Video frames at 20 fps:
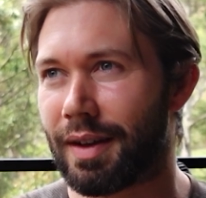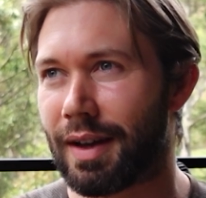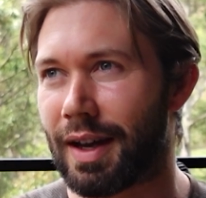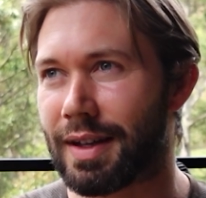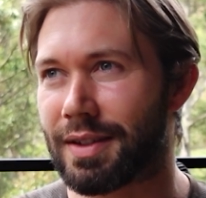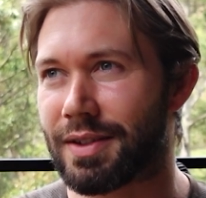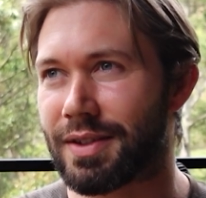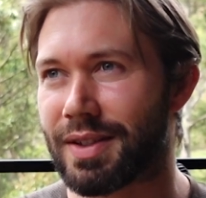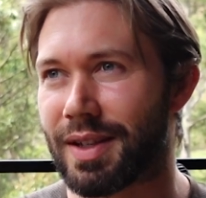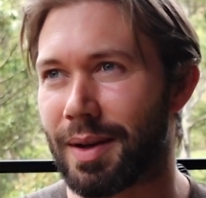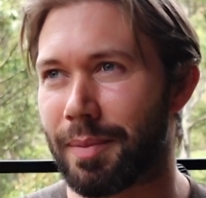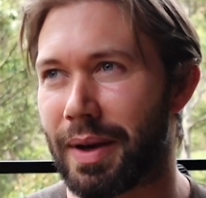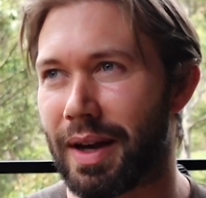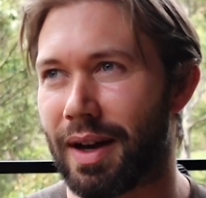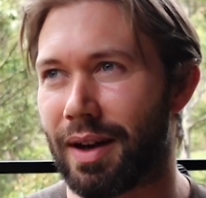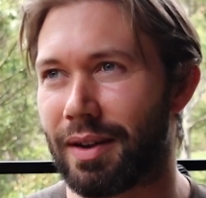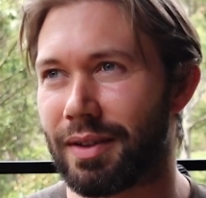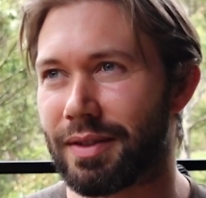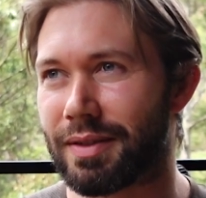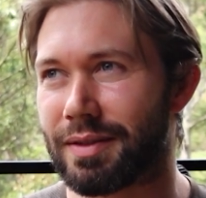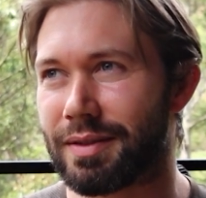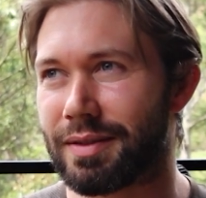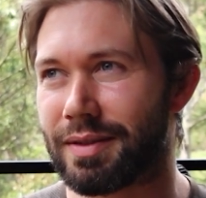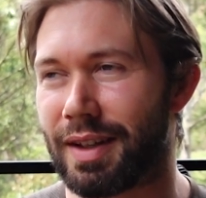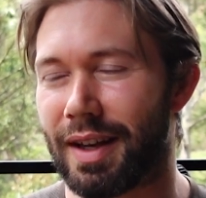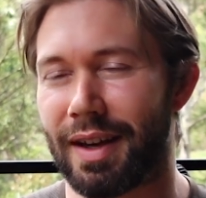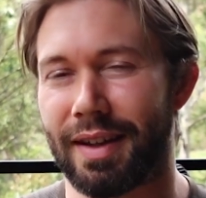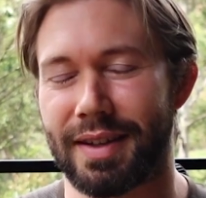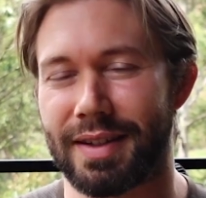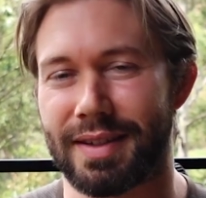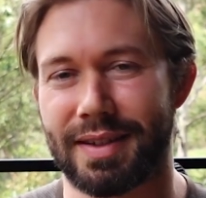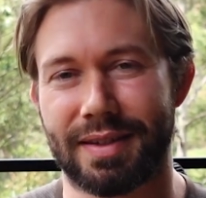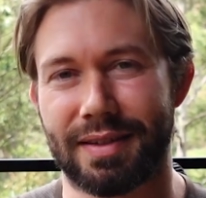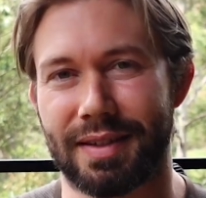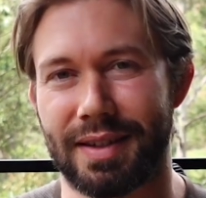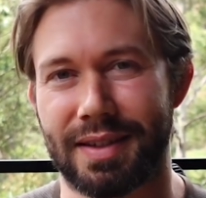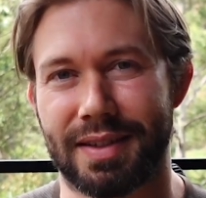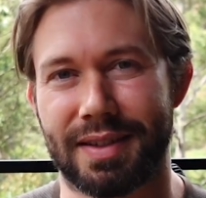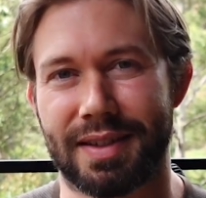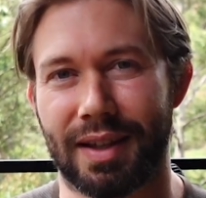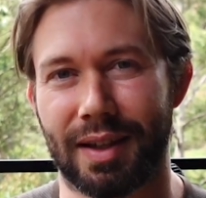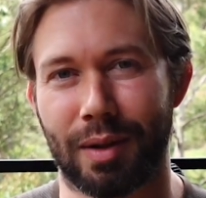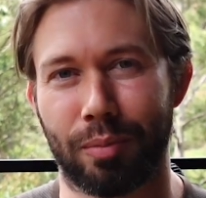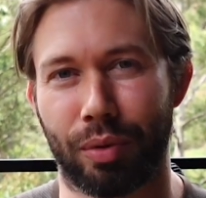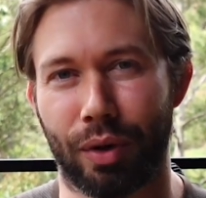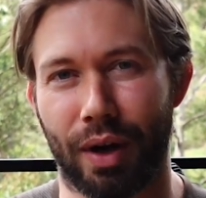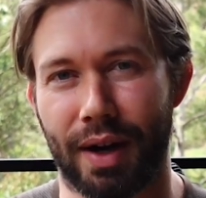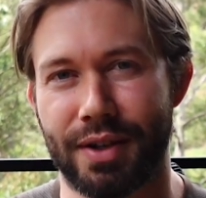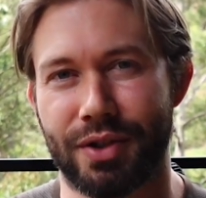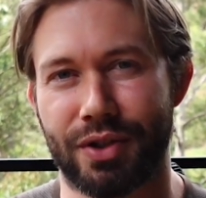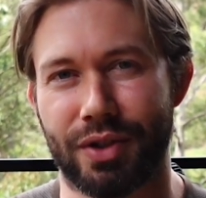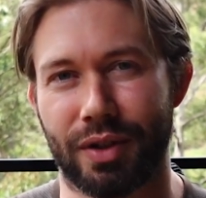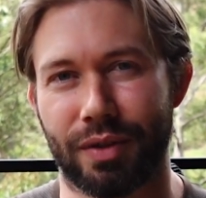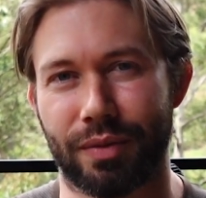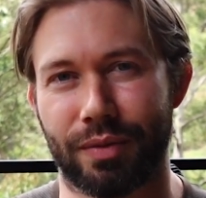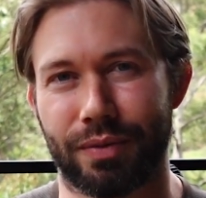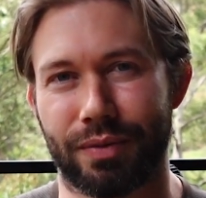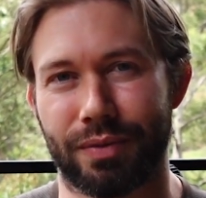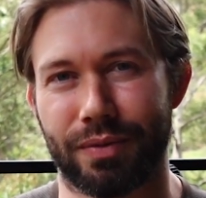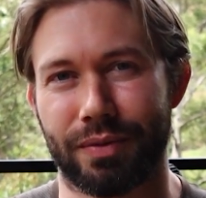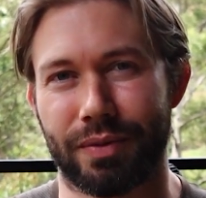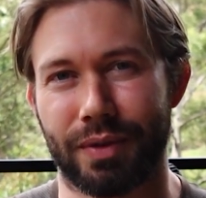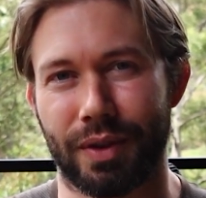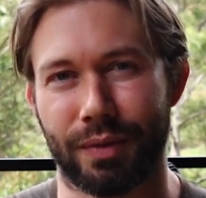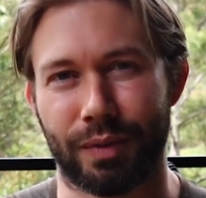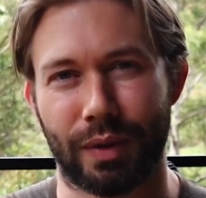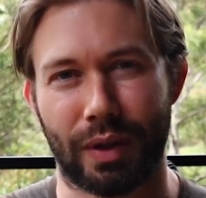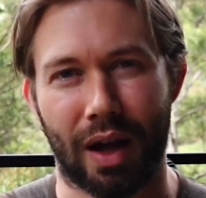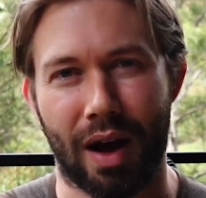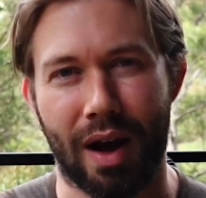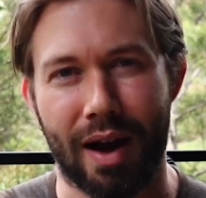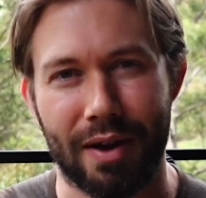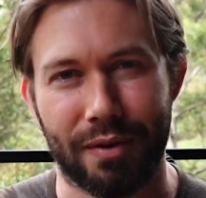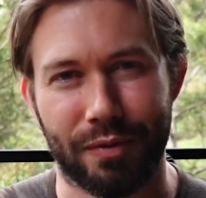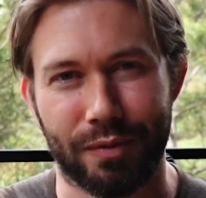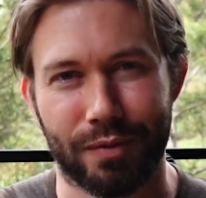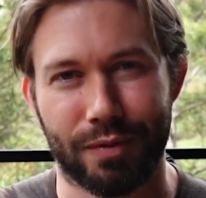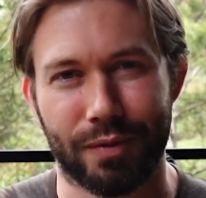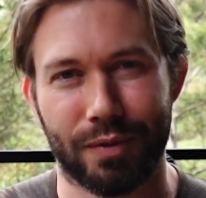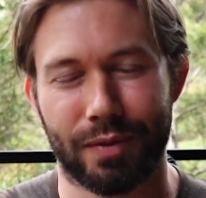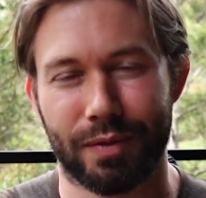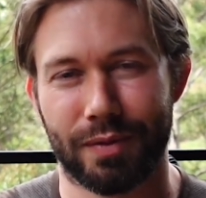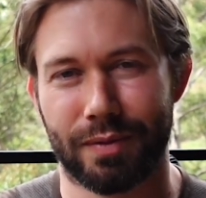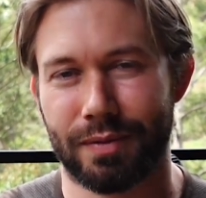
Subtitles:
And to somehow, this celebration of life.